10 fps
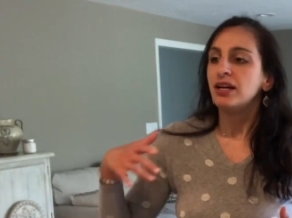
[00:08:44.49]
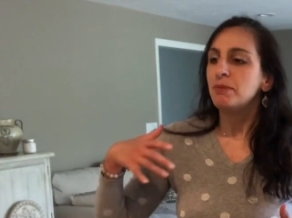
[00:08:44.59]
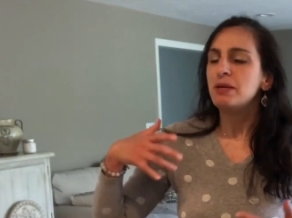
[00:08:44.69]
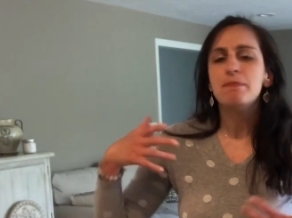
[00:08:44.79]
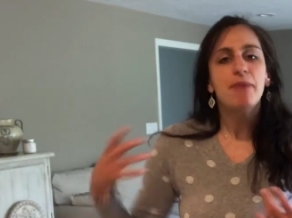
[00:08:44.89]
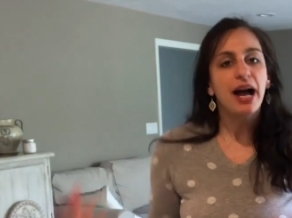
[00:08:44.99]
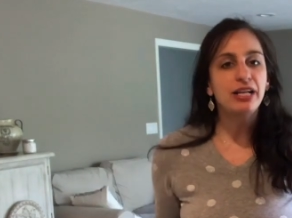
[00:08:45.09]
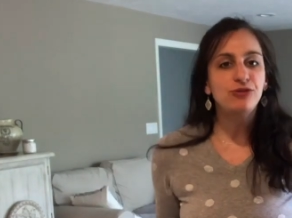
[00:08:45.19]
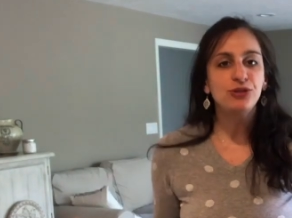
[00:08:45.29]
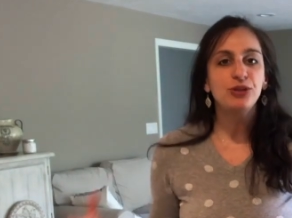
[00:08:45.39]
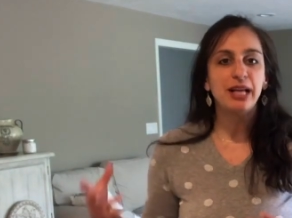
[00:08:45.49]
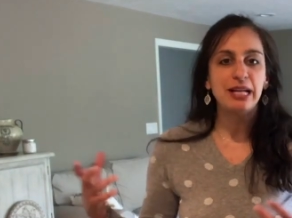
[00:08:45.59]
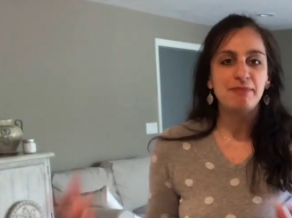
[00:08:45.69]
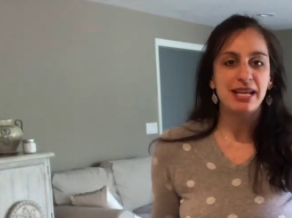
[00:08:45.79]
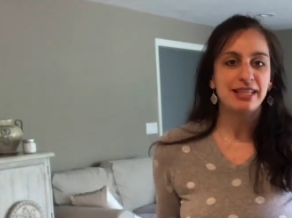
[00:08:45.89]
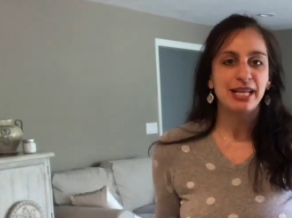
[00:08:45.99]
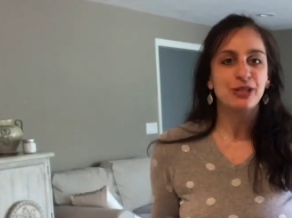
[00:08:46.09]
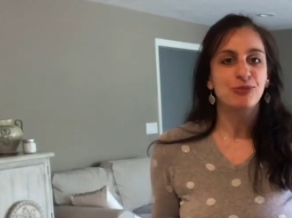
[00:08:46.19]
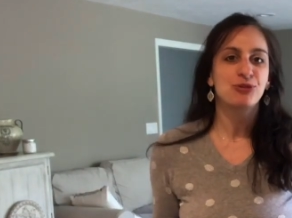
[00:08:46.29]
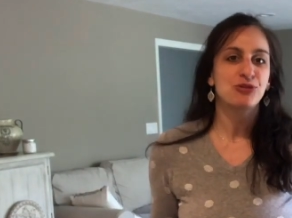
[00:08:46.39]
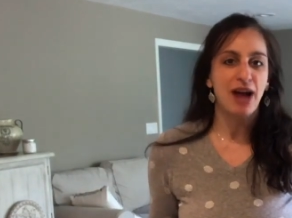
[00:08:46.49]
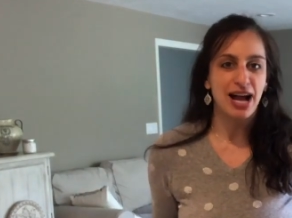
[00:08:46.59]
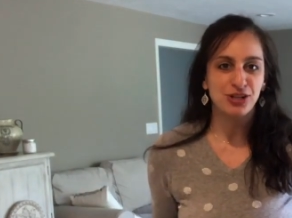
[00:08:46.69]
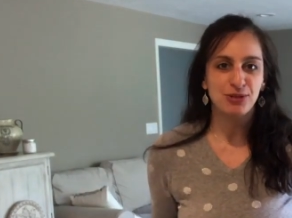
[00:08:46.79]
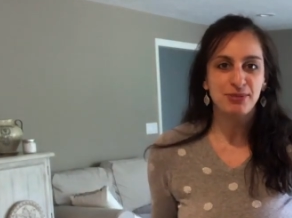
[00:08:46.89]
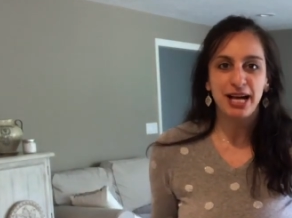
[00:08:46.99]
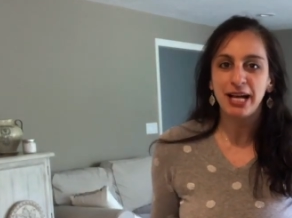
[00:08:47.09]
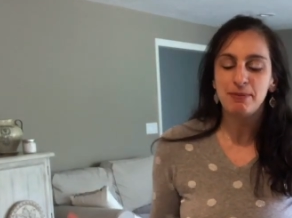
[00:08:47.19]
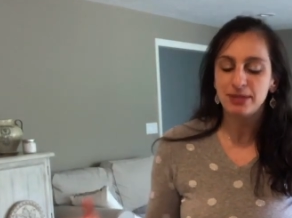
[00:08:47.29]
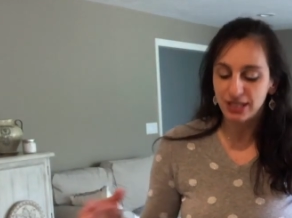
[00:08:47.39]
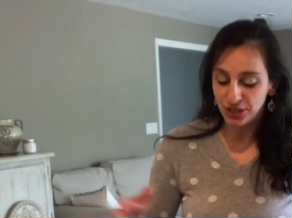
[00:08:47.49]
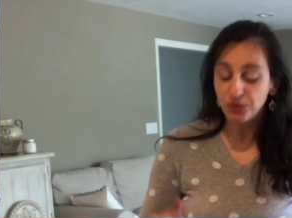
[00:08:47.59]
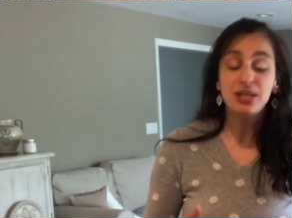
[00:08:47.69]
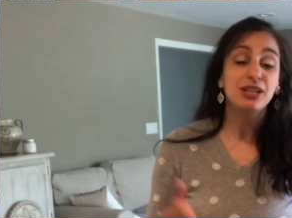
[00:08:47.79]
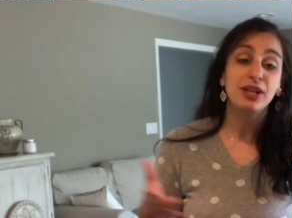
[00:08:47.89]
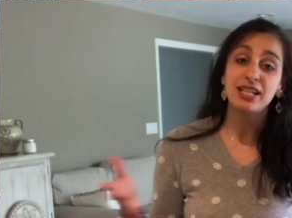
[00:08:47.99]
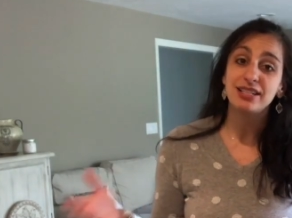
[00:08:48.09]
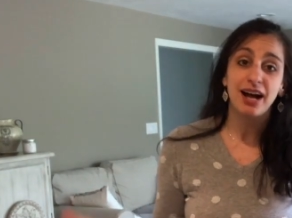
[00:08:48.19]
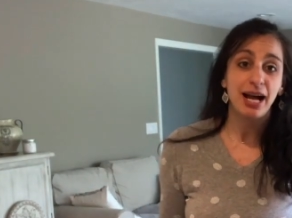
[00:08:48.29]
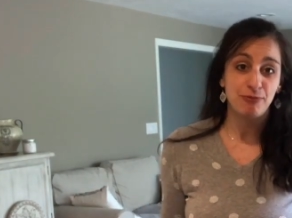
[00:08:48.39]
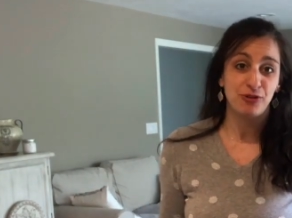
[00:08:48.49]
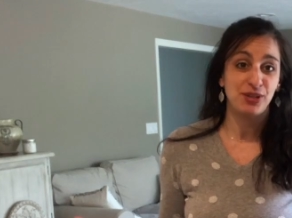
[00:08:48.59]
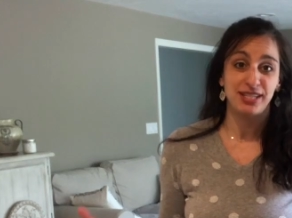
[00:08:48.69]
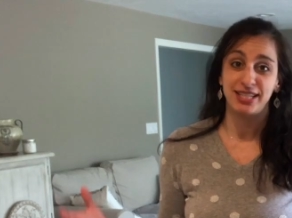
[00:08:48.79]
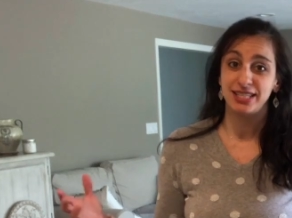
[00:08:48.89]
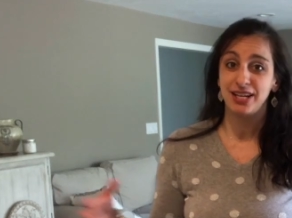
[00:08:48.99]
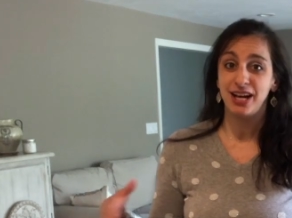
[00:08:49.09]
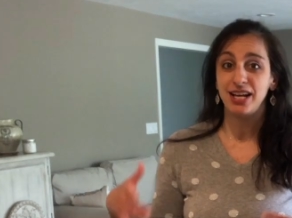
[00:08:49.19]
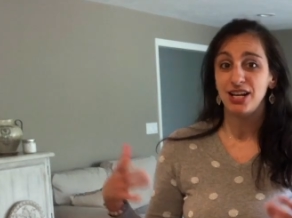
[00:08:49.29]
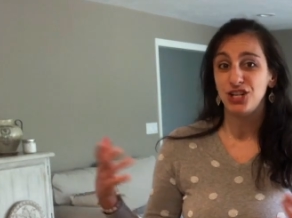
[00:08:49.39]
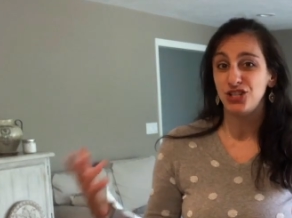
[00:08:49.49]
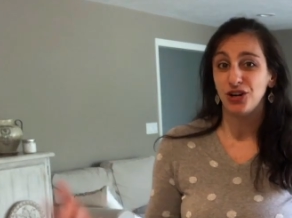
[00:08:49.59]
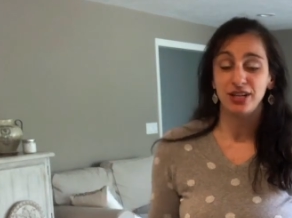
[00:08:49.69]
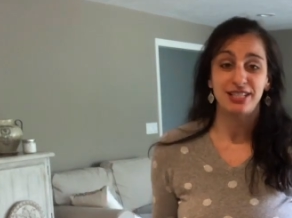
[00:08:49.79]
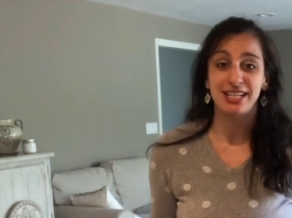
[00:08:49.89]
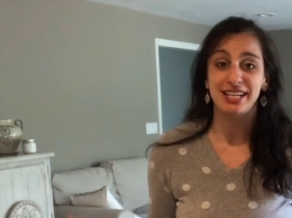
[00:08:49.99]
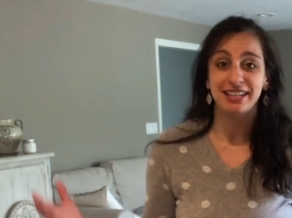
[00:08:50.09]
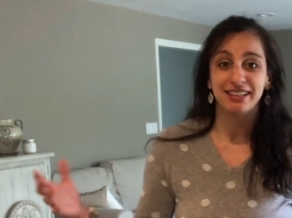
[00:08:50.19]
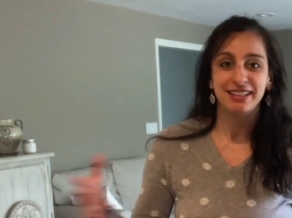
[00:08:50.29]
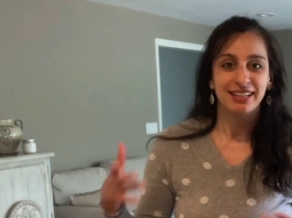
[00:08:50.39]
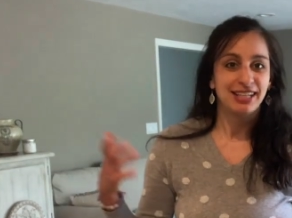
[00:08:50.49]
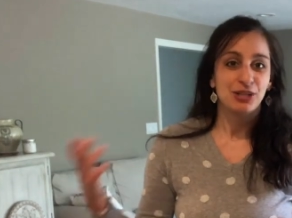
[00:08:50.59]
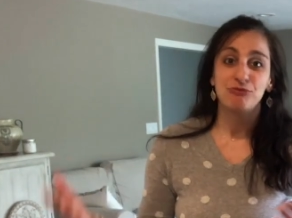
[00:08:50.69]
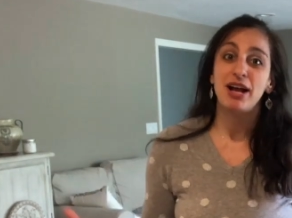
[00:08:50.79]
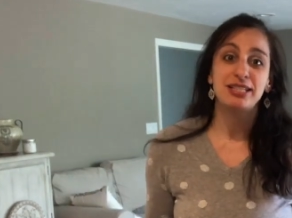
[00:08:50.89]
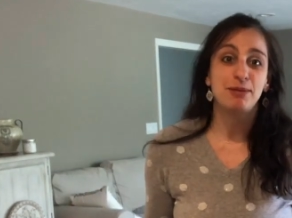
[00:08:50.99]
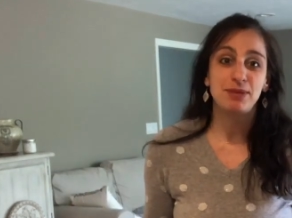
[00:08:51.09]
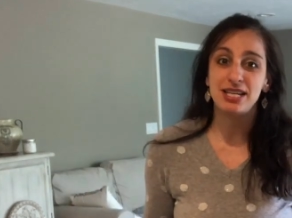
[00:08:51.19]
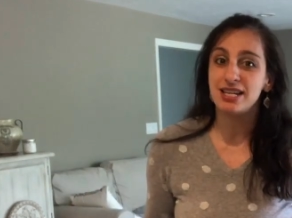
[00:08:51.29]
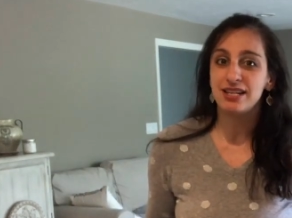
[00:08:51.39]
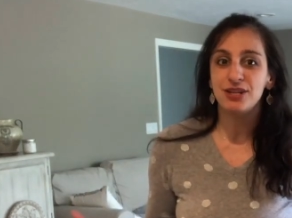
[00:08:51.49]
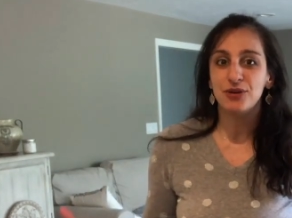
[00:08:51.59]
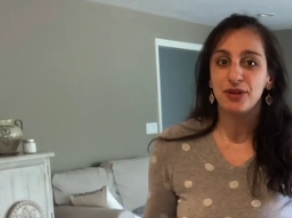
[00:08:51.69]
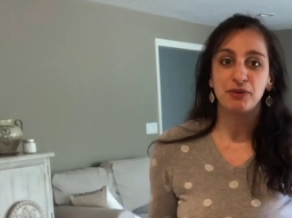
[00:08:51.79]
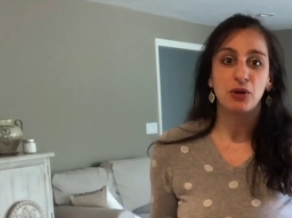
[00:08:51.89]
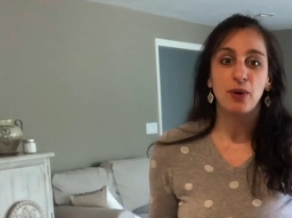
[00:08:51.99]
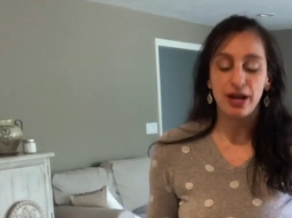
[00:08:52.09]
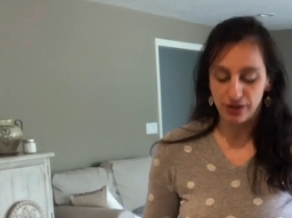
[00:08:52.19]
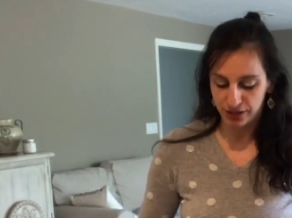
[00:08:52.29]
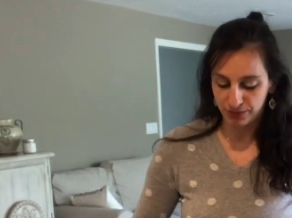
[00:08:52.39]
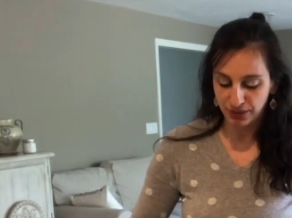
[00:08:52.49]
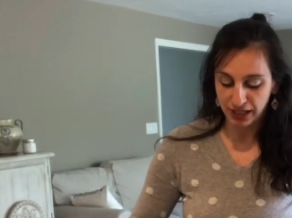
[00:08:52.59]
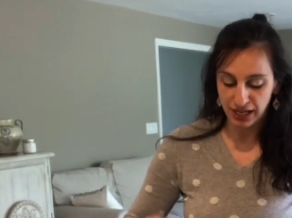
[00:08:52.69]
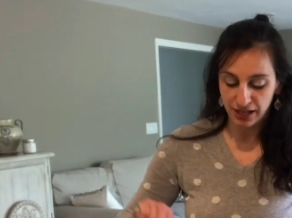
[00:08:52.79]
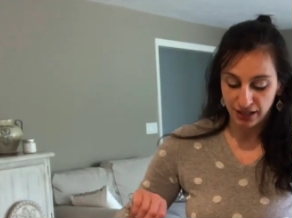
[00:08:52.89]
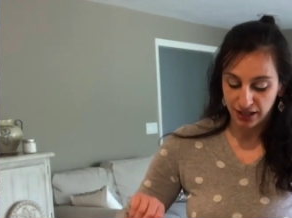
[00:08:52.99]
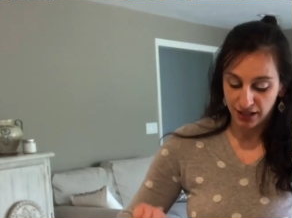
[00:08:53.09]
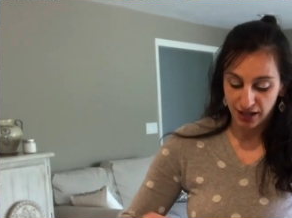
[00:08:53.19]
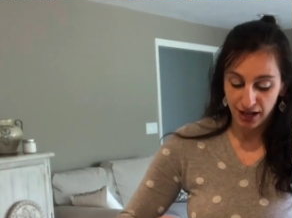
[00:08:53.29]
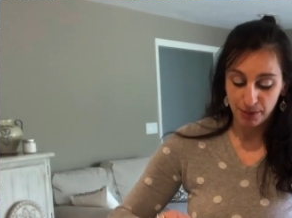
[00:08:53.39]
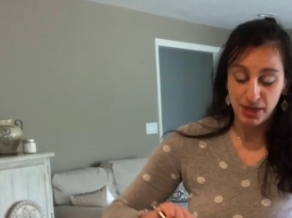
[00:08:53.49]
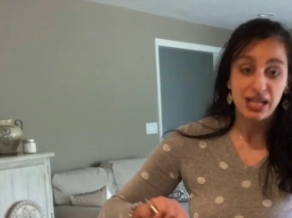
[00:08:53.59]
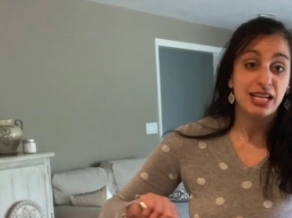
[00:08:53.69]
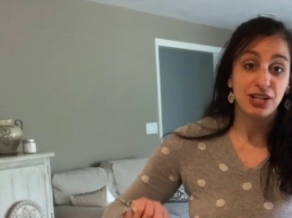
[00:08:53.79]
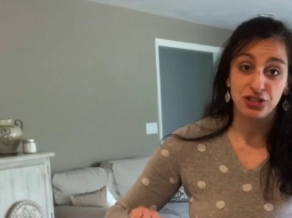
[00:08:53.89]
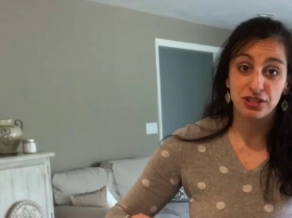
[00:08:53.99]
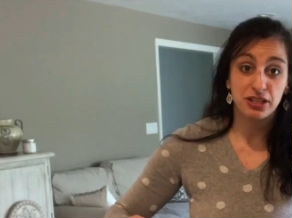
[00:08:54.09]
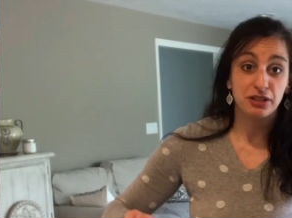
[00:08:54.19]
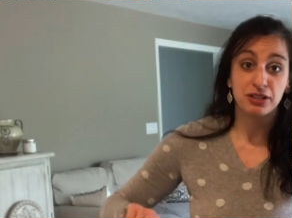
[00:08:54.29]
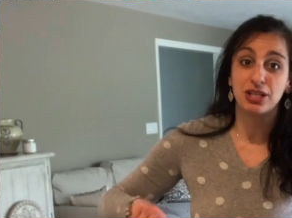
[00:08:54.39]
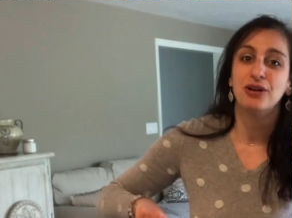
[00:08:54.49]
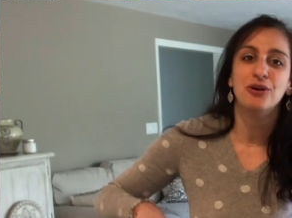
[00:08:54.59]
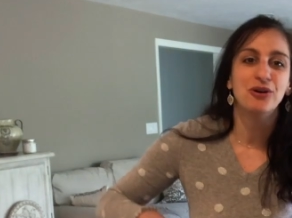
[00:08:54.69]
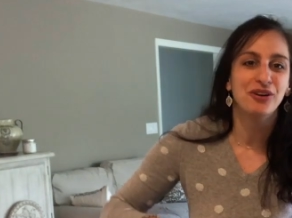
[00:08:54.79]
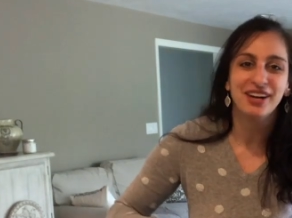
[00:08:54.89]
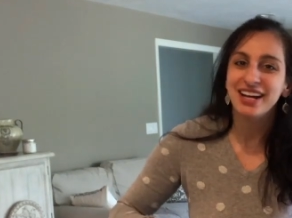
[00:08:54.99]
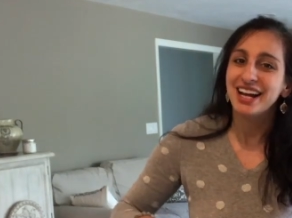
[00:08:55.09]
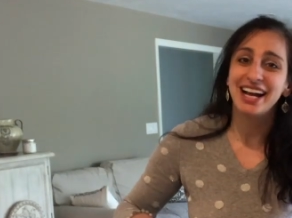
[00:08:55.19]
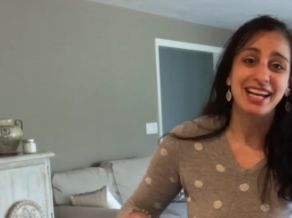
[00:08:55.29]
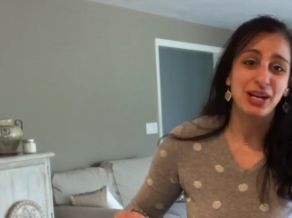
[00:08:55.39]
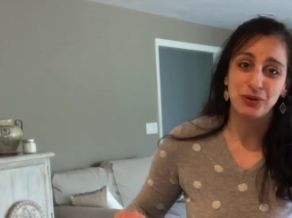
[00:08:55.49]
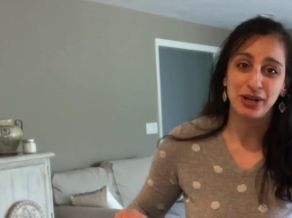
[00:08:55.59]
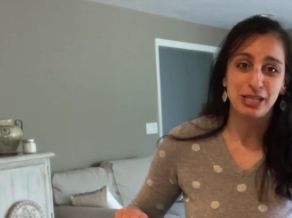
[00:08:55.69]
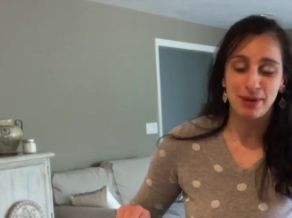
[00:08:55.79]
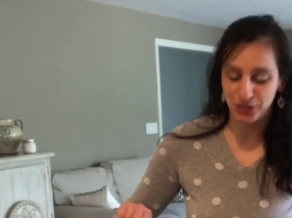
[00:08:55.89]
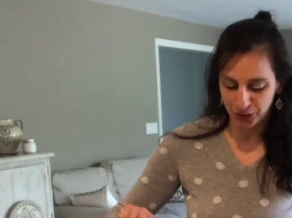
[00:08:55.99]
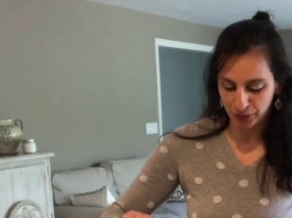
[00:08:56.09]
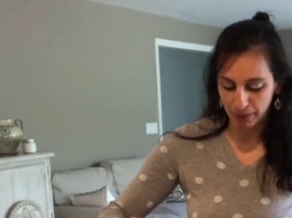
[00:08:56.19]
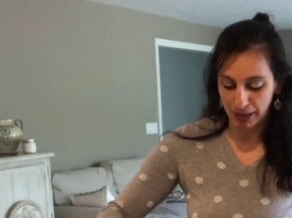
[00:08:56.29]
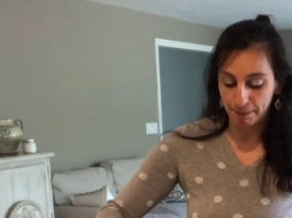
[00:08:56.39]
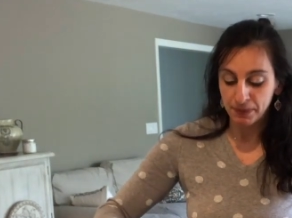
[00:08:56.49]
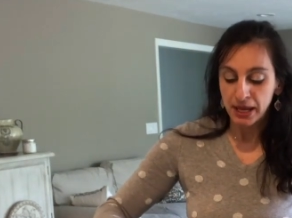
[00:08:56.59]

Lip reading: be mindful and make things from scratch sometimes. And you don't need a lot of time for this. It's not a daunting recipe, you know, that requires really any kitchen skills, again, or any special equipment.